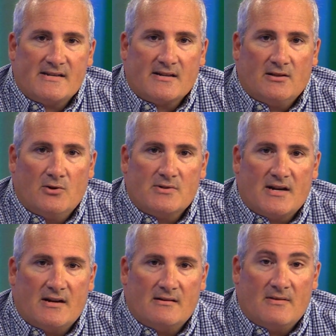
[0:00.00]
to close
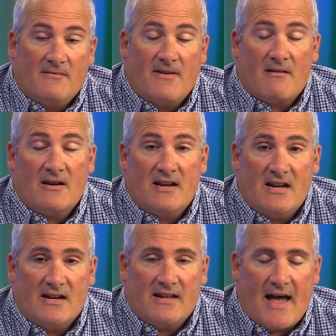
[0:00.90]
a, a, very
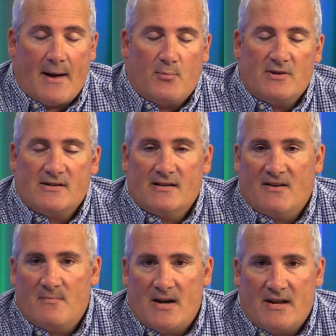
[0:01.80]
needed gap. We still
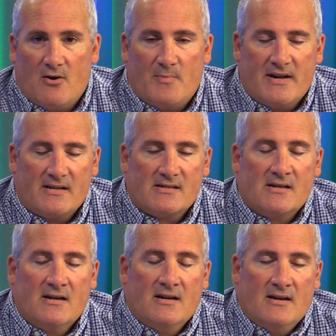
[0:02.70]
have many openings,
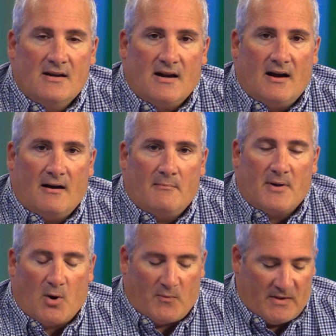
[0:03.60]
um,
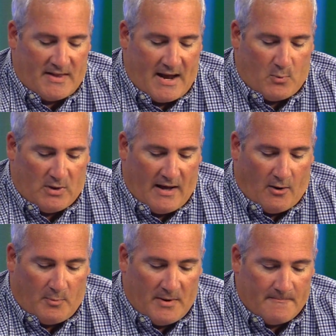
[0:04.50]
but hopefully that will
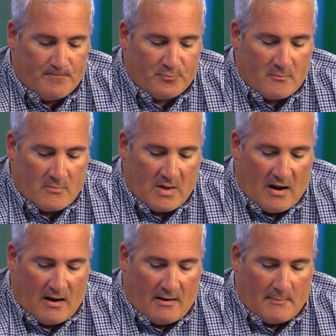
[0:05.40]
help.
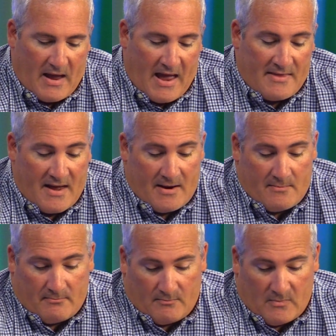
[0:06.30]
Um, and
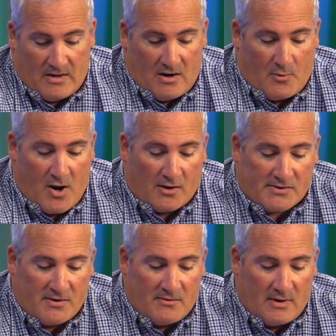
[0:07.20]
then you know we
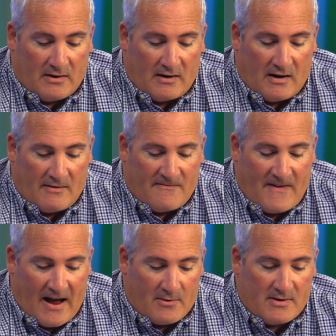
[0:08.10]
also uh,
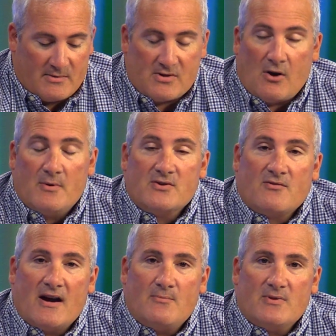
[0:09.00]
found it's always
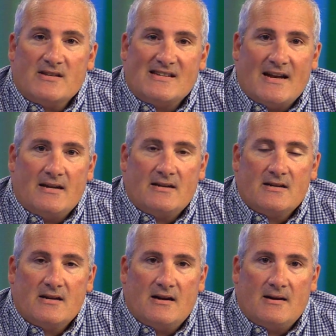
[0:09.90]
great the state
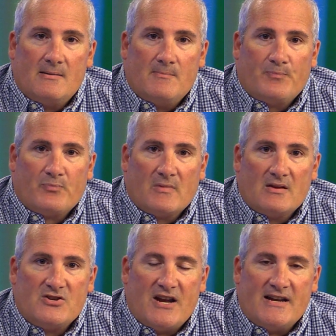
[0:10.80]
um,
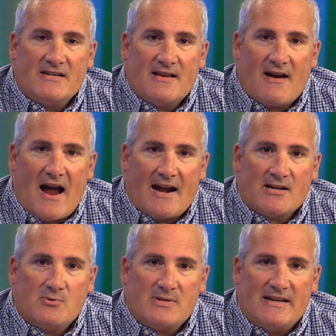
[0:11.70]
changed their
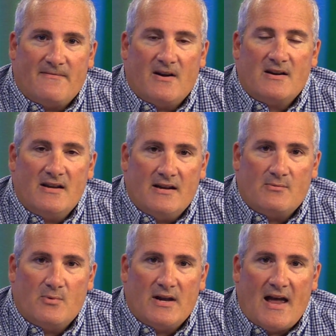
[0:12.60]
adequacy funding, and
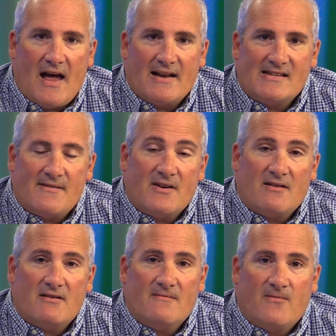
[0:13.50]
we had seven
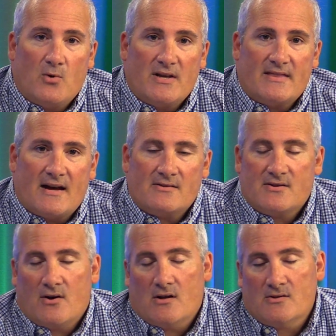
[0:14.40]
hundred and forty thousand
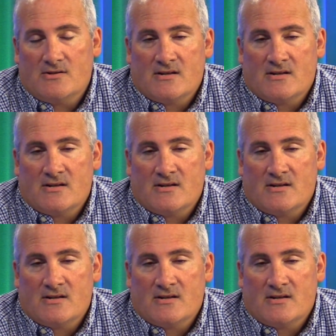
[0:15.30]
dollars